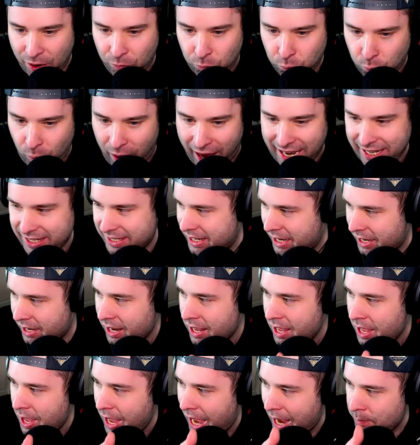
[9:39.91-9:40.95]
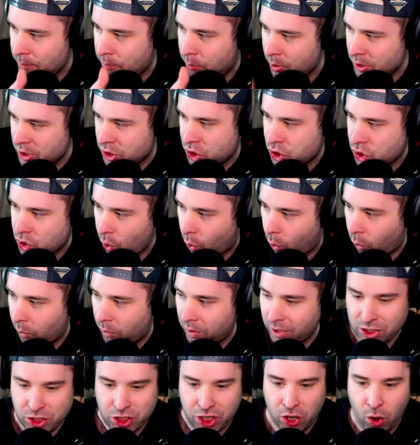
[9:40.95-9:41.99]
rent and put
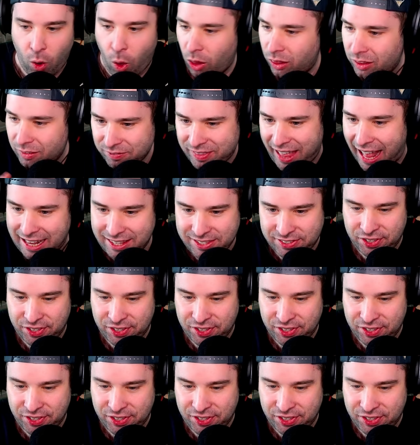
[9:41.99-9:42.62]
storage and all of that.